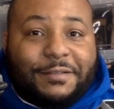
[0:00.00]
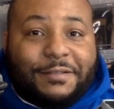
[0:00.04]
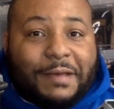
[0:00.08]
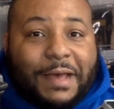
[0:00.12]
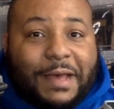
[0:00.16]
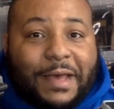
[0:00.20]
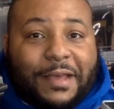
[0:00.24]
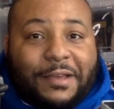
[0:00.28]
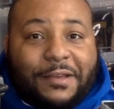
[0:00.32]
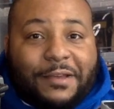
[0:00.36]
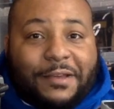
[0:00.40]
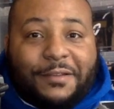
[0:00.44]

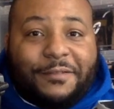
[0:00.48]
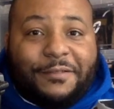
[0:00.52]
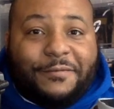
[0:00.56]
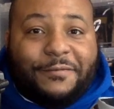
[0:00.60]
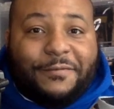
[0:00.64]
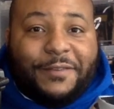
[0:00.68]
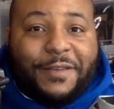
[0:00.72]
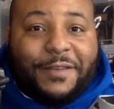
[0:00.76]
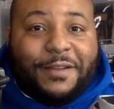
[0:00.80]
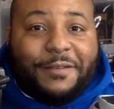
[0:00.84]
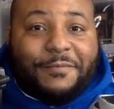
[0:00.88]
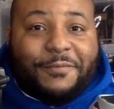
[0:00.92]
I couldn't
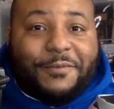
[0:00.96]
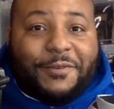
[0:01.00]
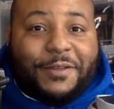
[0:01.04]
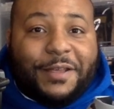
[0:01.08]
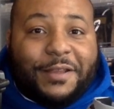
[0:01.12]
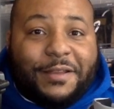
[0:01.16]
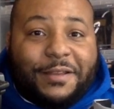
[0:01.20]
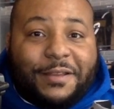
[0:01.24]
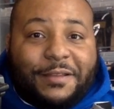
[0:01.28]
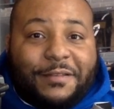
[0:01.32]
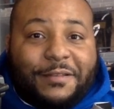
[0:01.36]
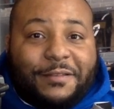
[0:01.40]
fit them, or
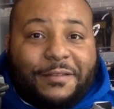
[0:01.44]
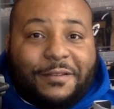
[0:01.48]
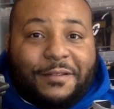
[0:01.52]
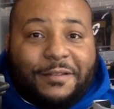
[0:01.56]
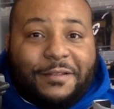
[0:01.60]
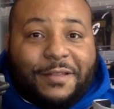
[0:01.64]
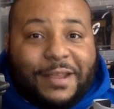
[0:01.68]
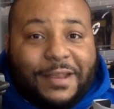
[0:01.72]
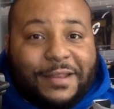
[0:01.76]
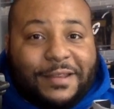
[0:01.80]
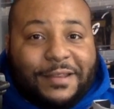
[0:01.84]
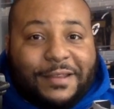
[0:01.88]
they
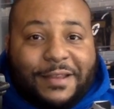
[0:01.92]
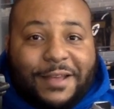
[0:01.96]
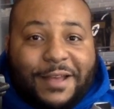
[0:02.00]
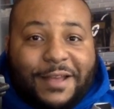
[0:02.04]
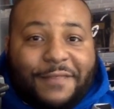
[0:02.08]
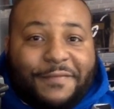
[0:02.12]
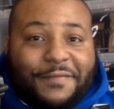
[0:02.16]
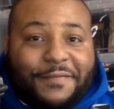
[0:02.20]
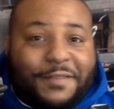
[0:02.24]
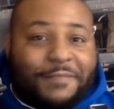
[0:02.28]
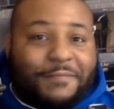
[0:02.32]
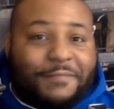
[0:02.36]
did
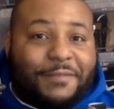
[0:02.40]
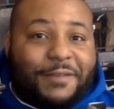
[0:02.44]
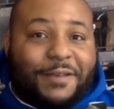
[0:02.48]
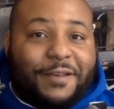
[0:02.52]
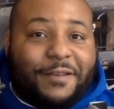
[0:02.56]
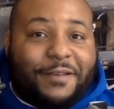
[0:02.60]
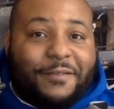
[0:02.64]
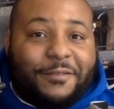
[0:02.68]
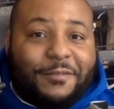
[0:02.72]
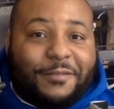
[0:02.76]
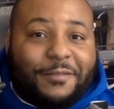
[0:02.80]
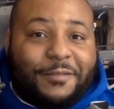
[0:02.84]
not fit
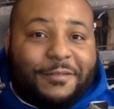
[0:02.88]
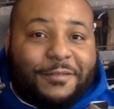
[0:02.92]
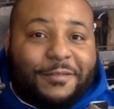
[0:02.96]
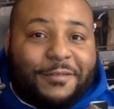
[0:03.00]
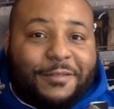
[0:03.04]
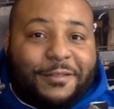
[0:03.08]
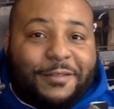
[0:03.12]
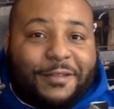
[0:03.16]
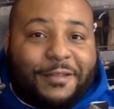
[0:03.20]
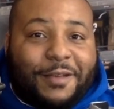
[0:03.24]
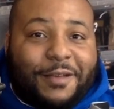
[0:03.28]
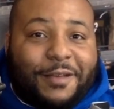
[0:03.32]
my
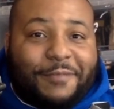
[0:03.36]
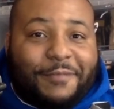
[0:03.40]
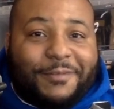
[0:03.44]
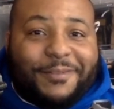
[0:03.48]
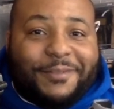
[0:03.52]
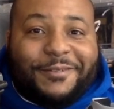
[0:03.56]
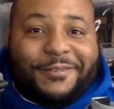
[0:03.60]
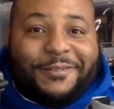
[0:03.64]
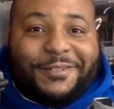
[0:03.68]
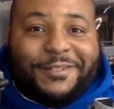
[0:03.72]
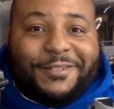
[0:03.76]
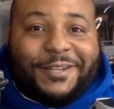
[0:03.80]

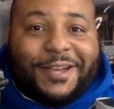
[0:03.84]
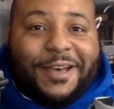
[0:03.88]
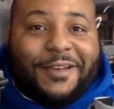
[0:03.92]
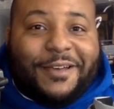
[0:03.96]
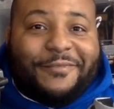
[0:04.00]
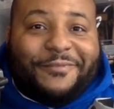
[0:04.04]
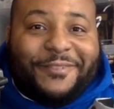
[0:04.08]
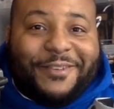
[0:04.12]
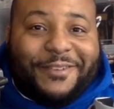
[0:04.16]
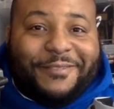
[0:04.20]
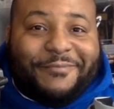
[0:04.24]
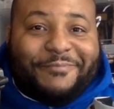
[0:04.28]
little
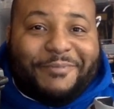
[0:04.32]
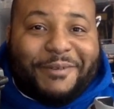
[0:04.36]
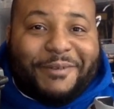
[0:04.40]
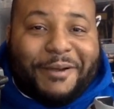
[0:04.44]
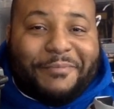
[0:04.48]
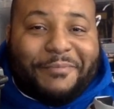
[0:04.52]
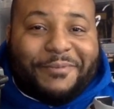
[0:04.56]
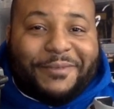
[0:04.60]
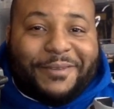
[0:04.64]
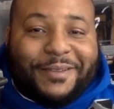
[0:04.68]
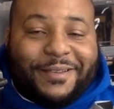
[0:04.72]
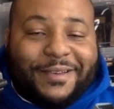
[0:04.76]
child feet
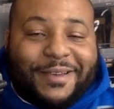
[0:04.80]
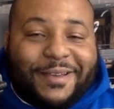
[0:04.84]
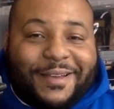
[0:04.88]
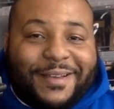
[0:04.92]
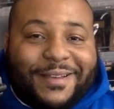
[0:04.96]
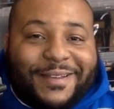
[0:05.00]
properly.